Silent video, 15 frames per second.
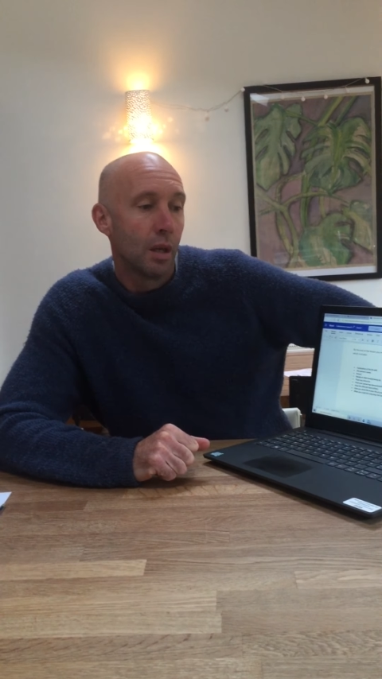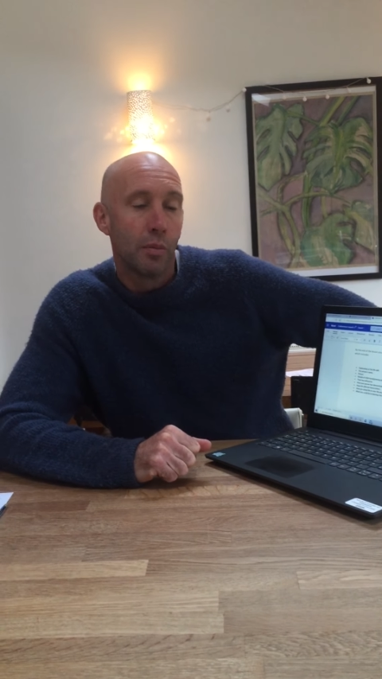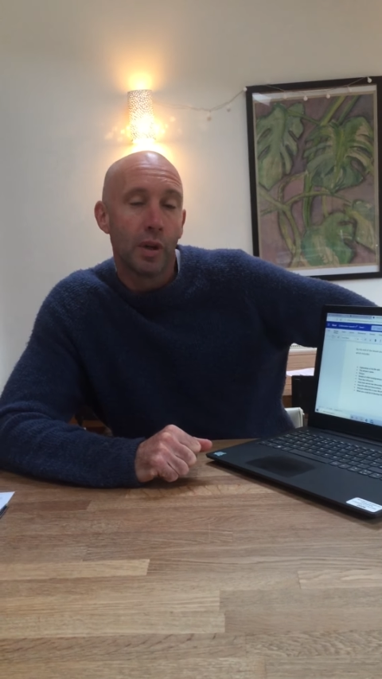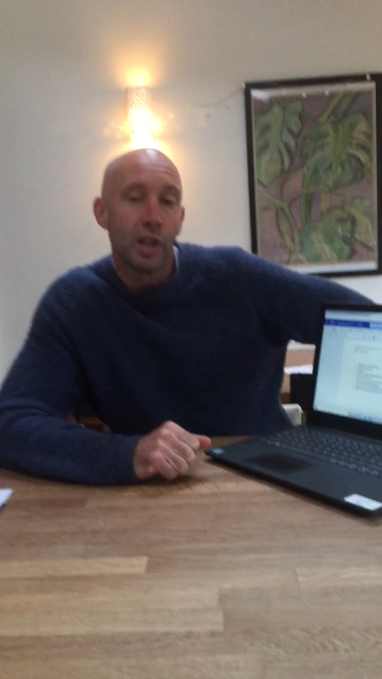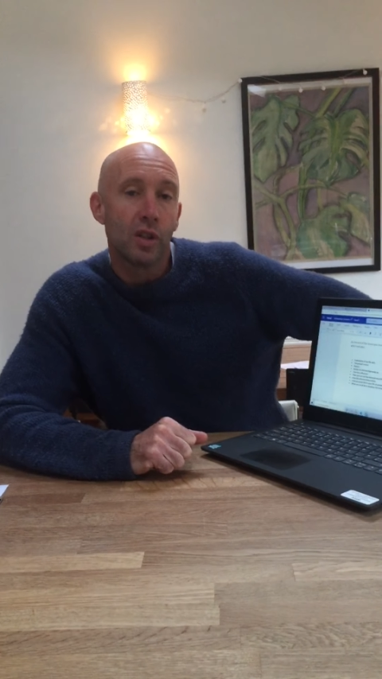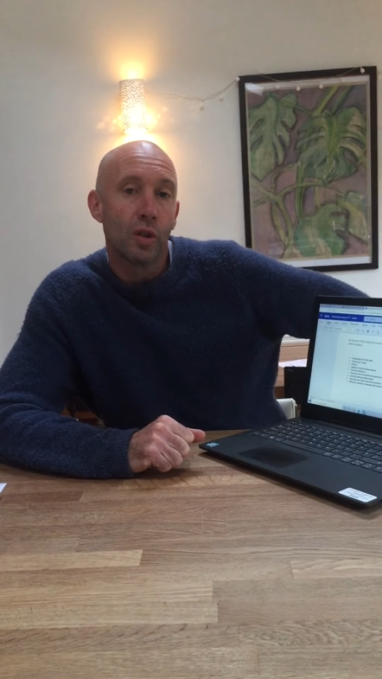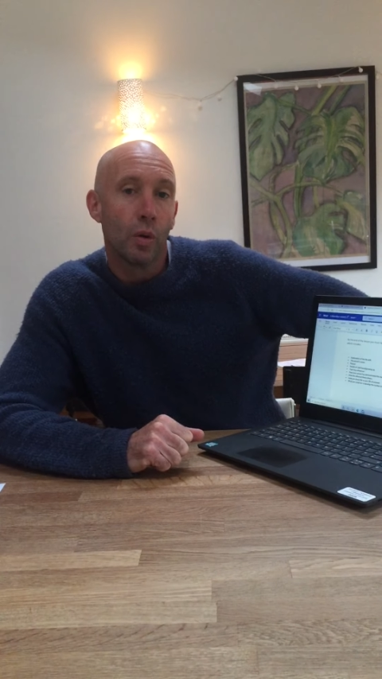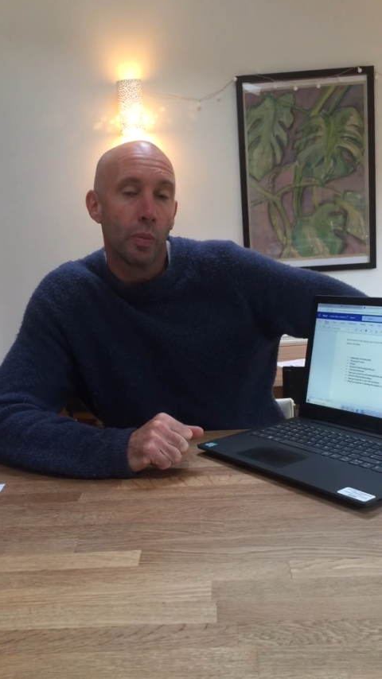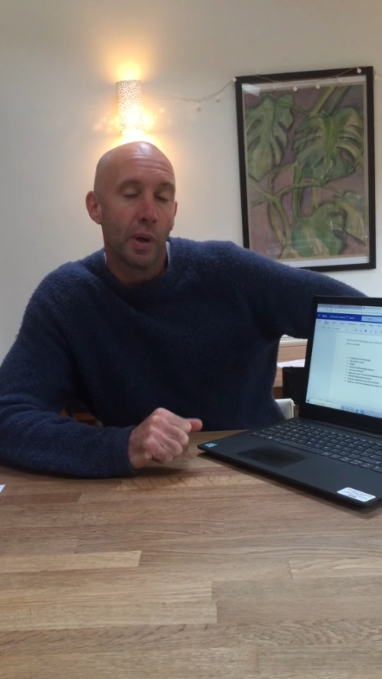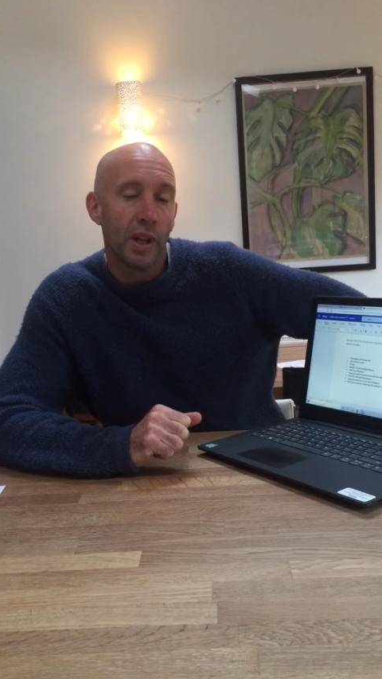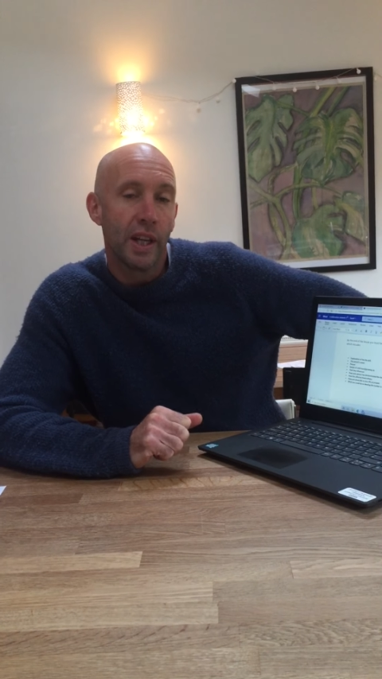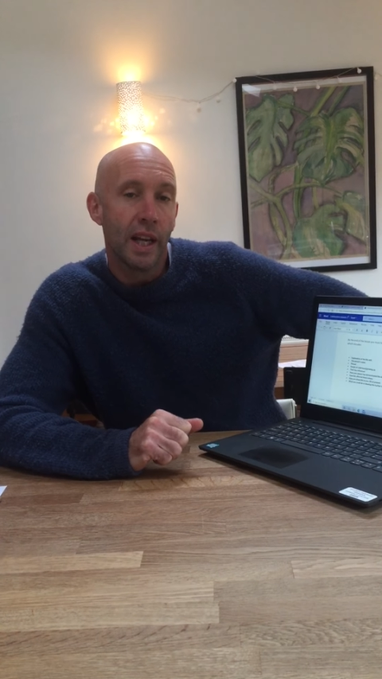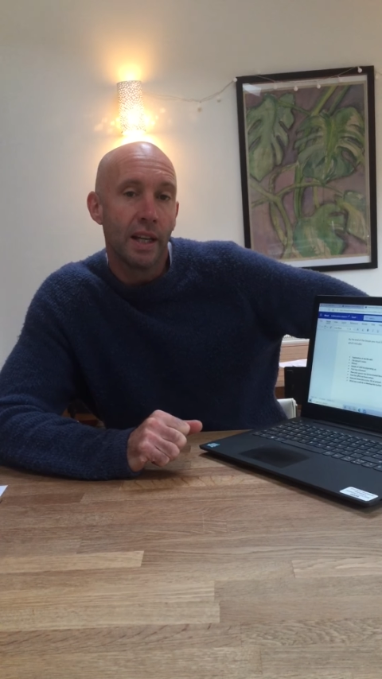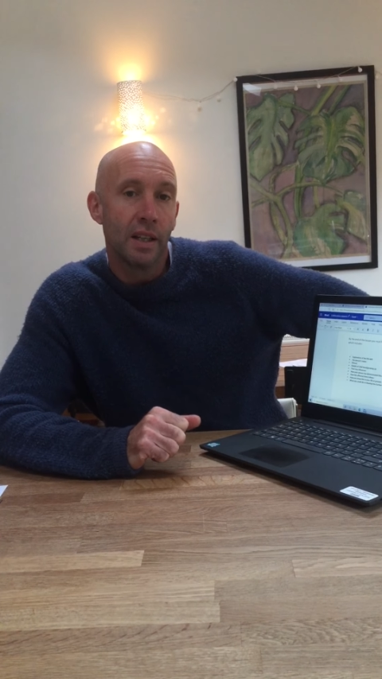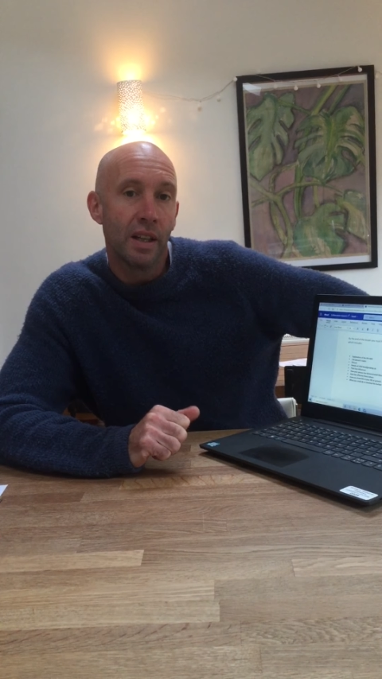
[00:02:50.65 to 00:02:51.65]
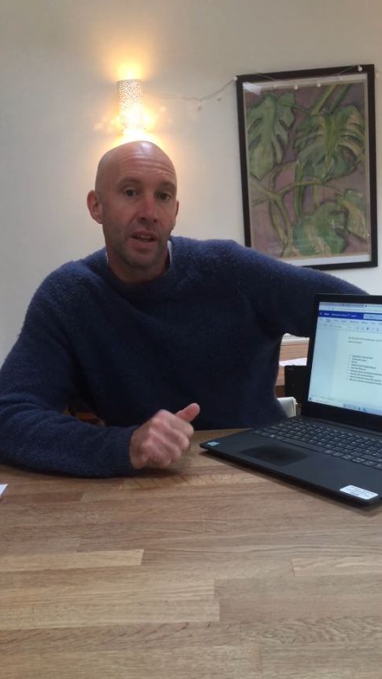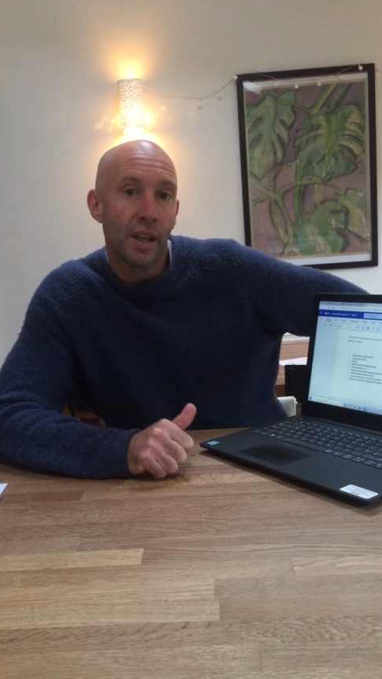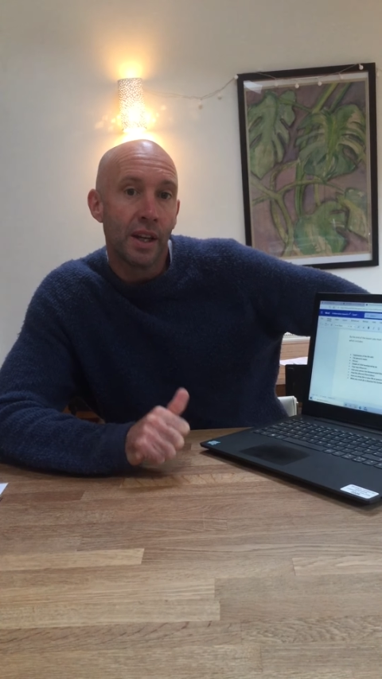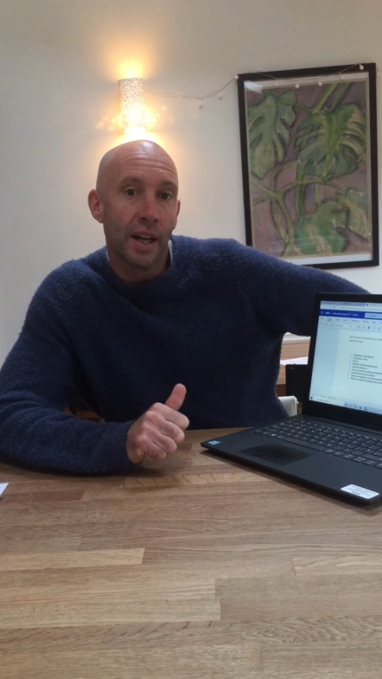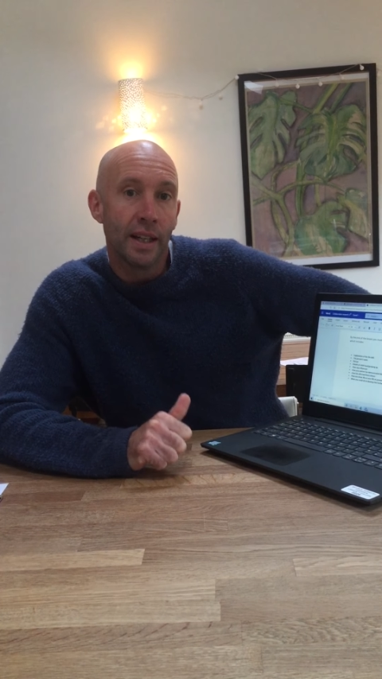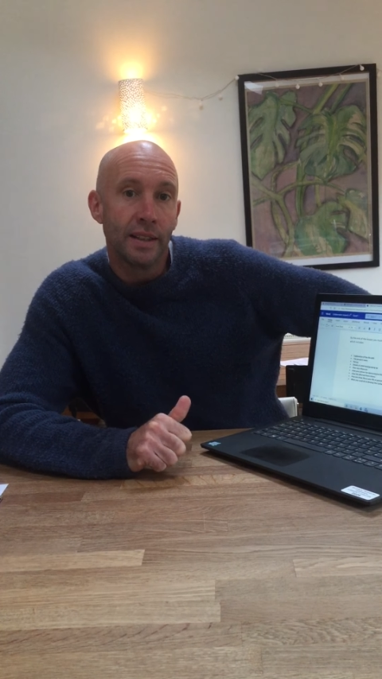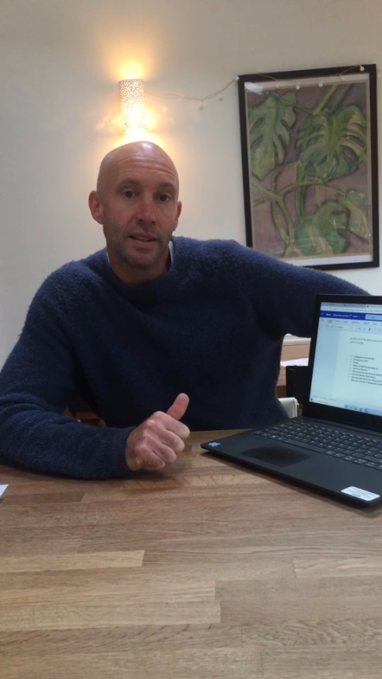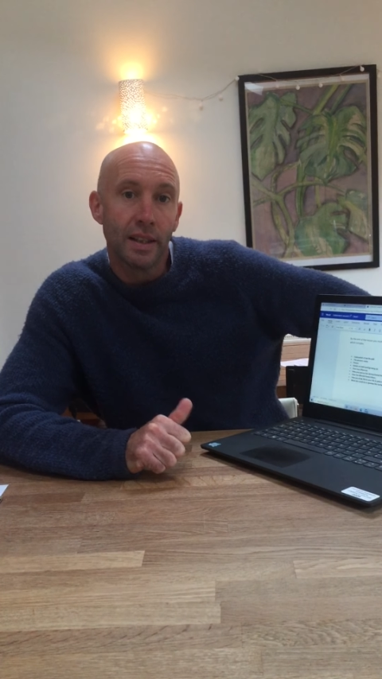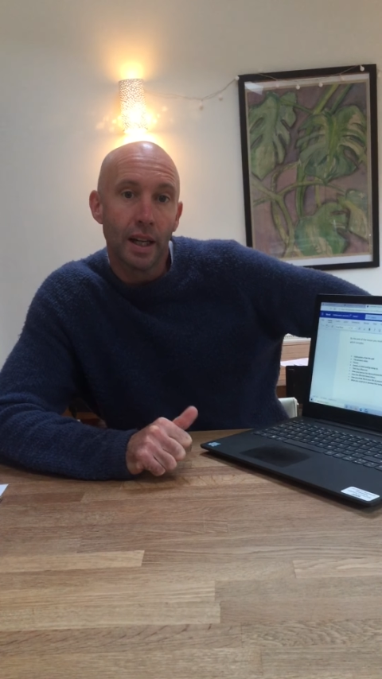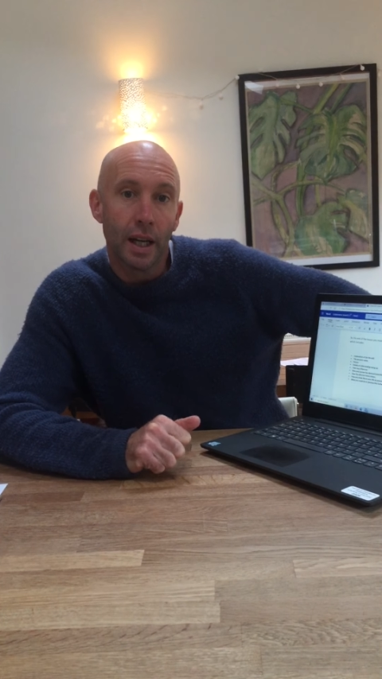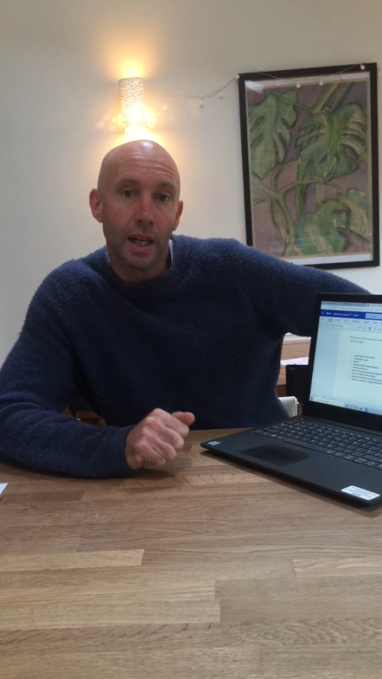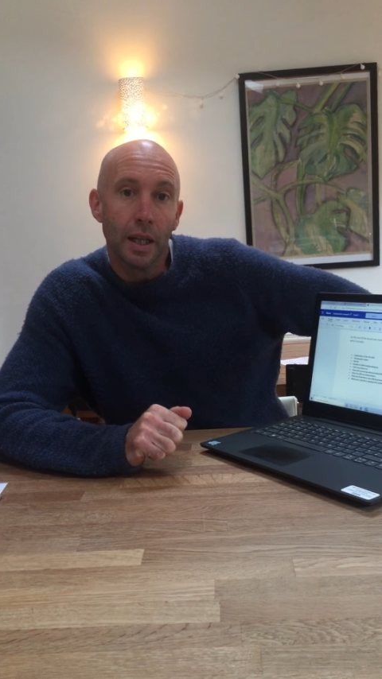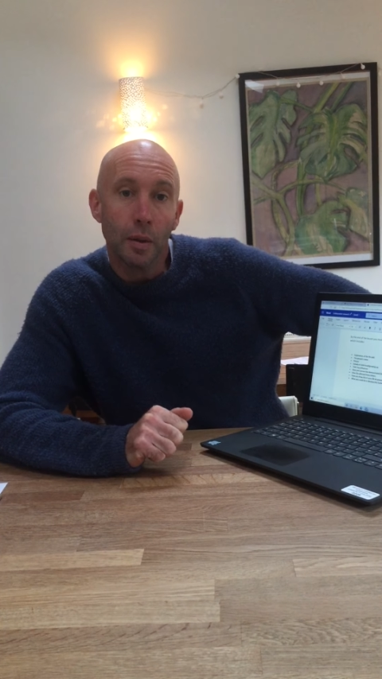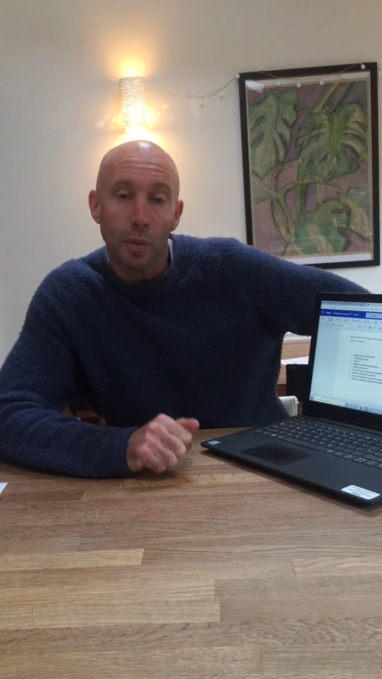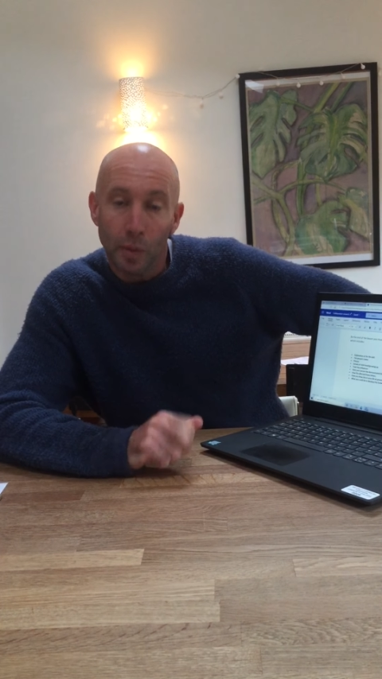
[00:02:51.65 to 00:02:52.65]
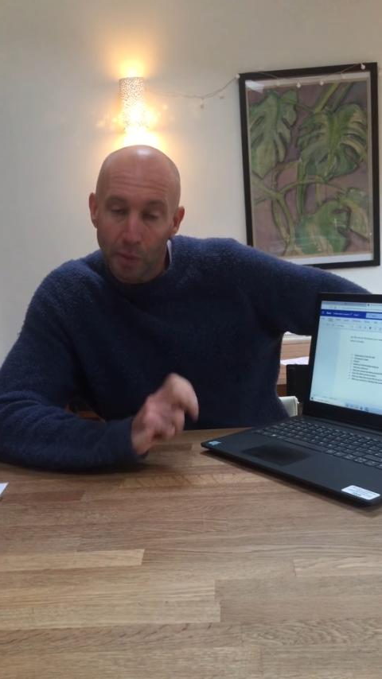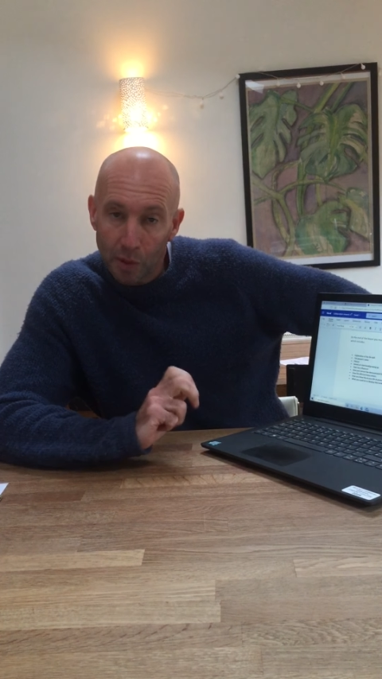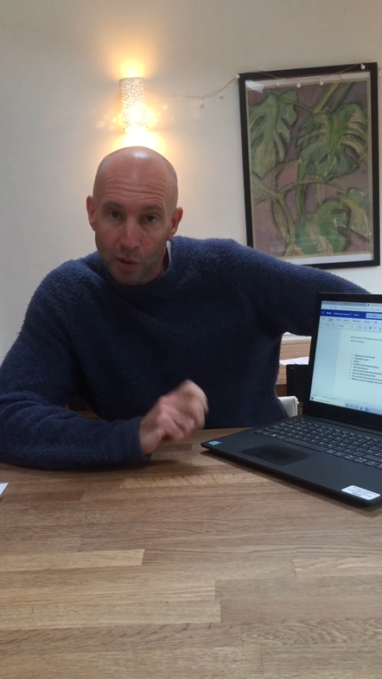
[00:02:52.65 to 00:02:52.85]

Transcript: Make sure by the end of the day today,